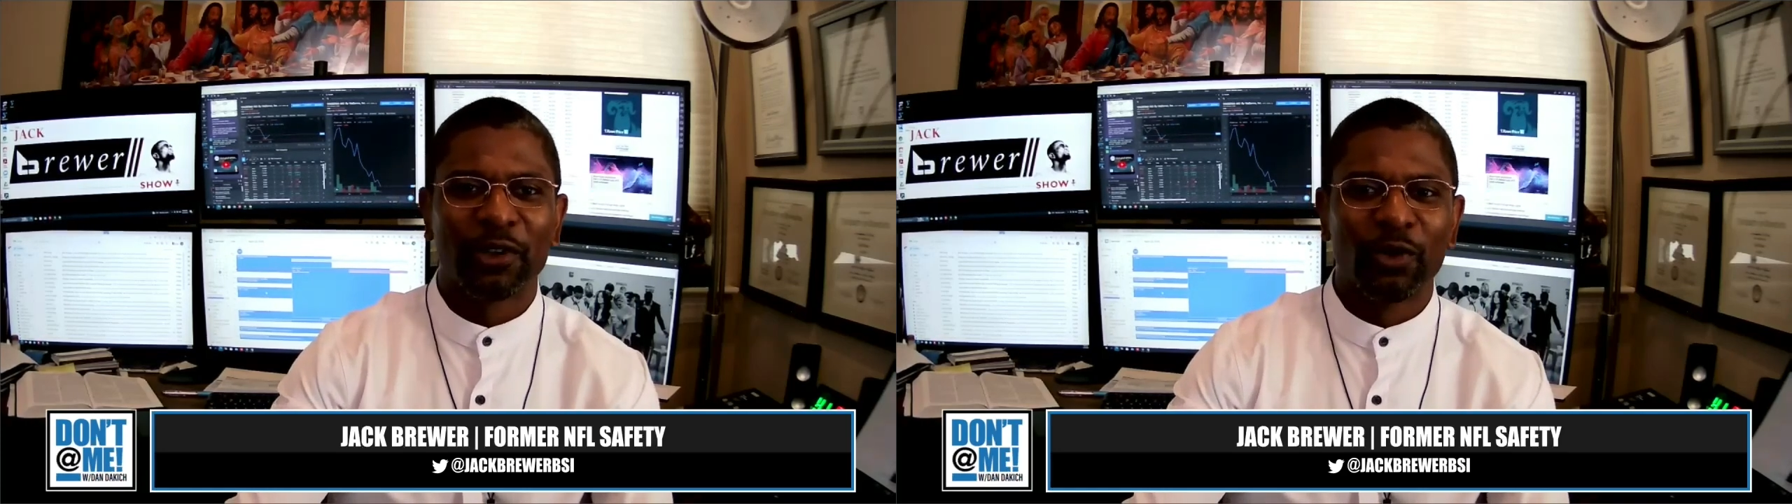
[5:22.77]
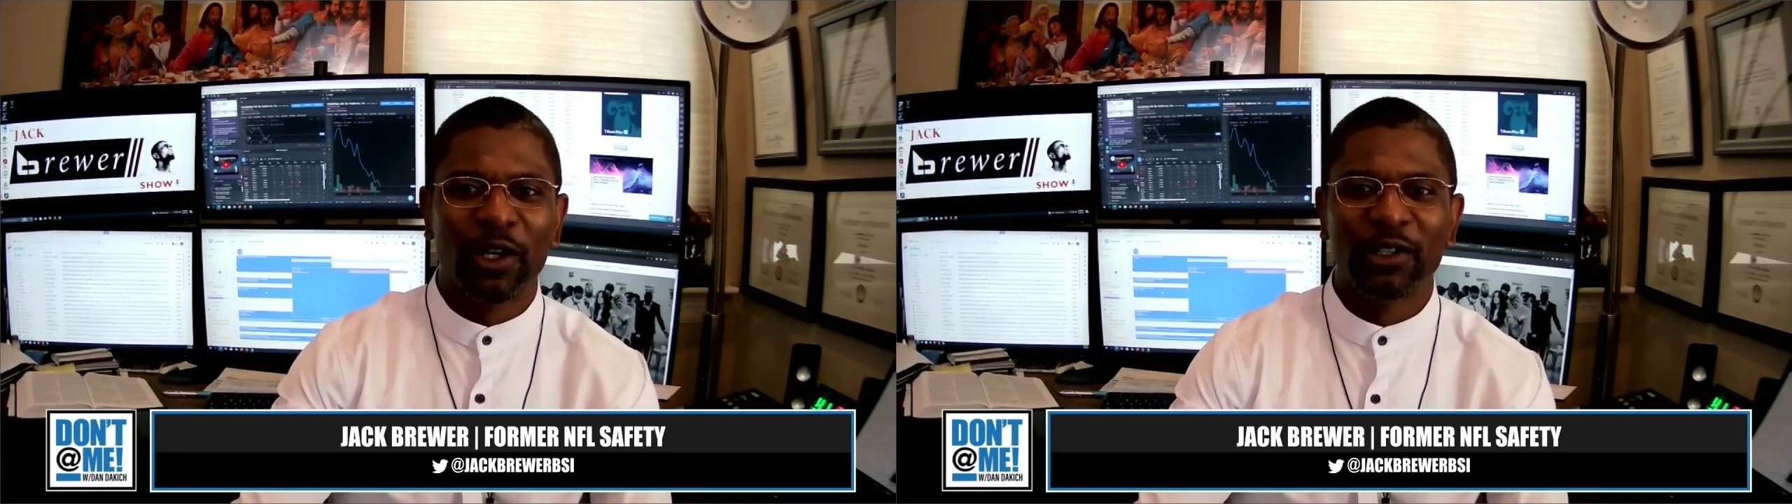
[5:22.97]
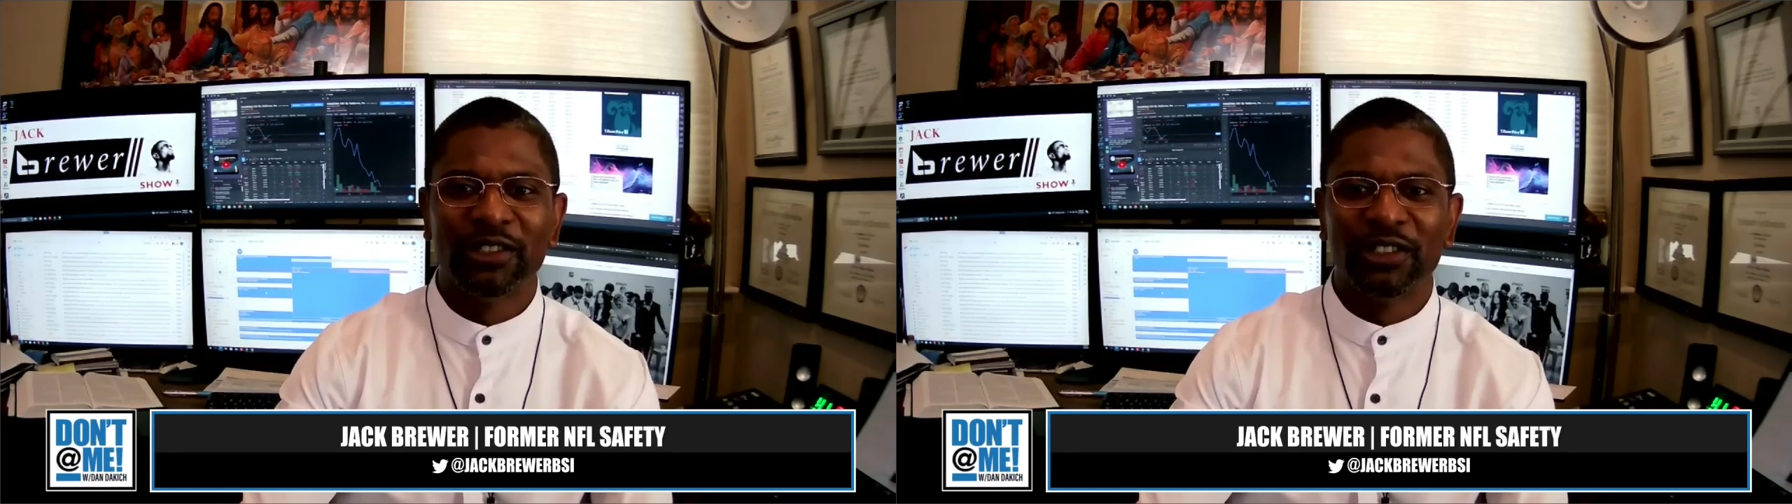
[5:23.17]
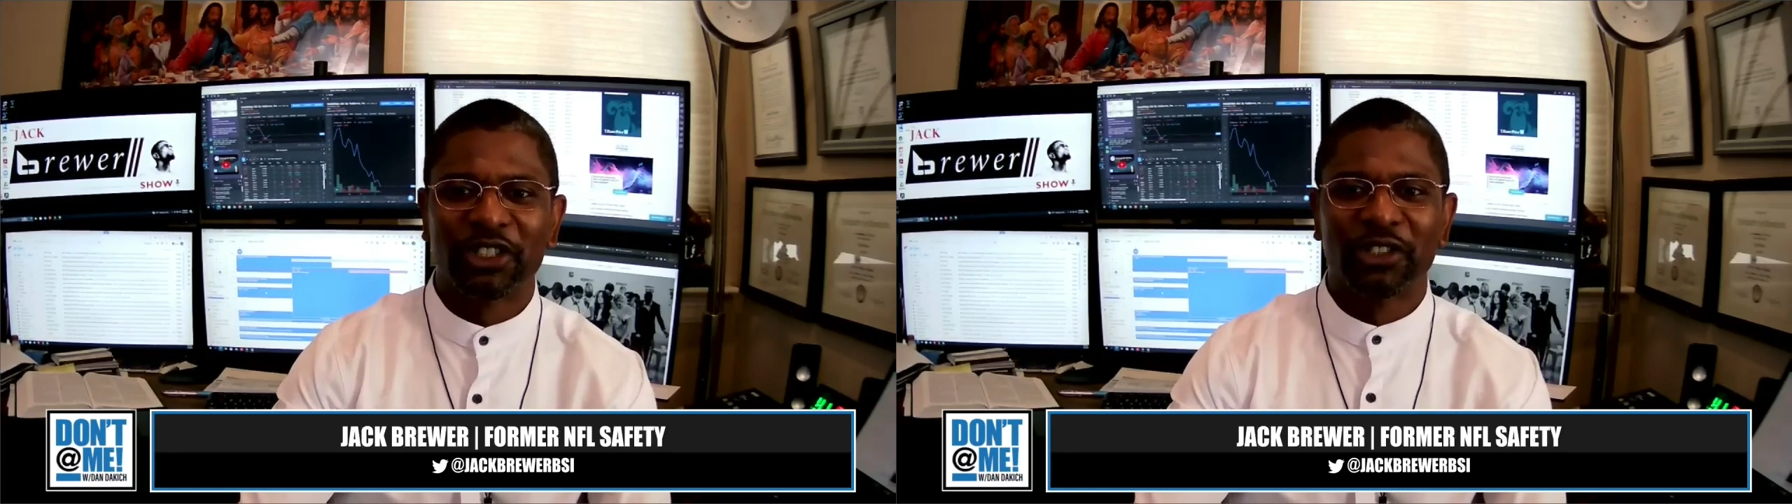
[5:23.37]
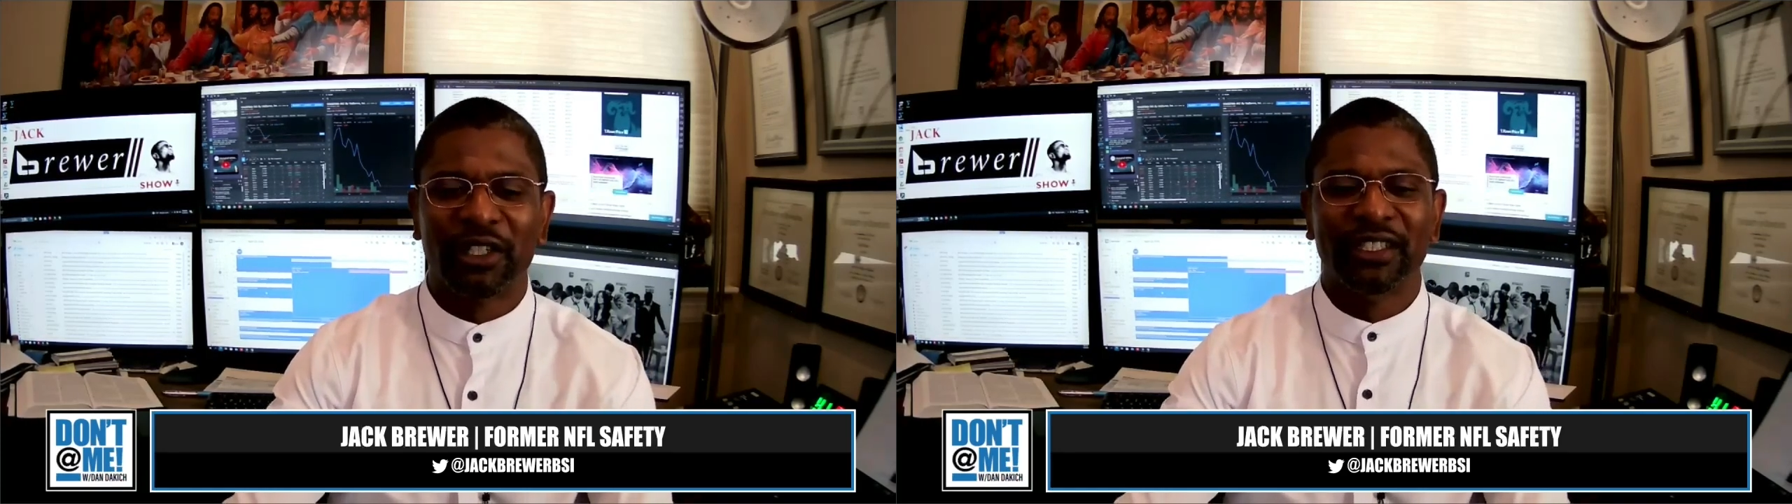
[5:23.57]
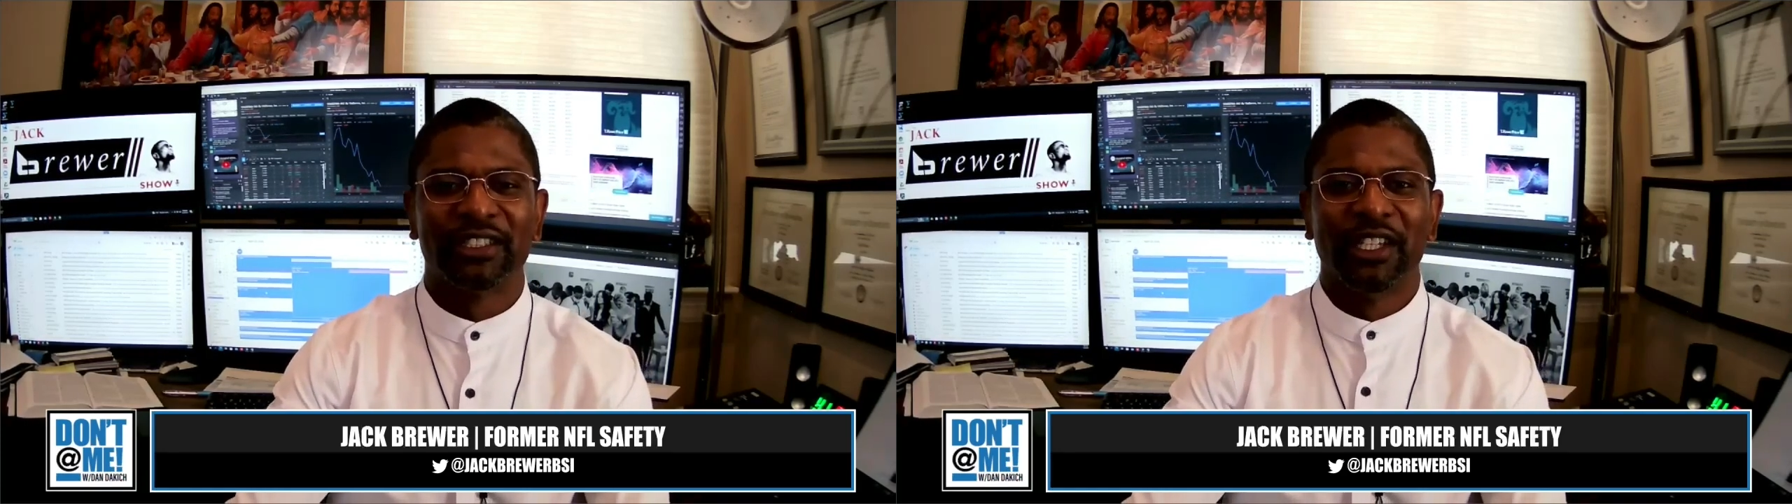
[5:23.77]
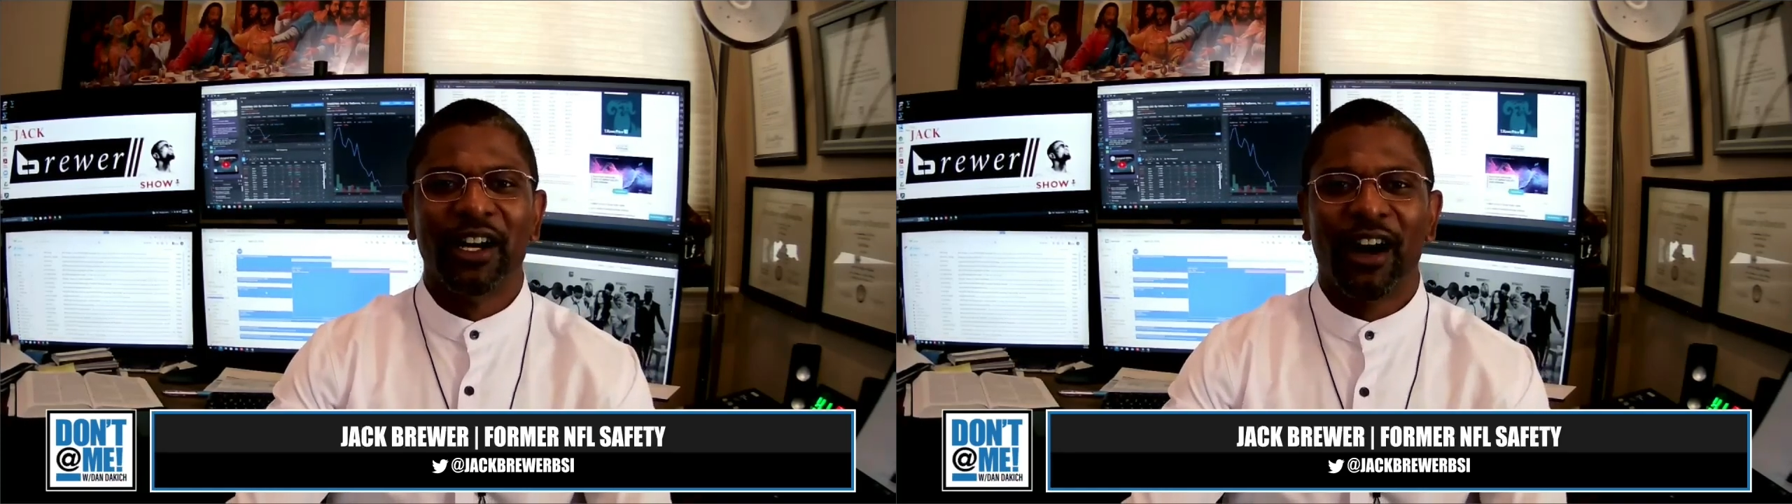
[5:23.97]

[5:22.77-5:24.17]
the roads and streets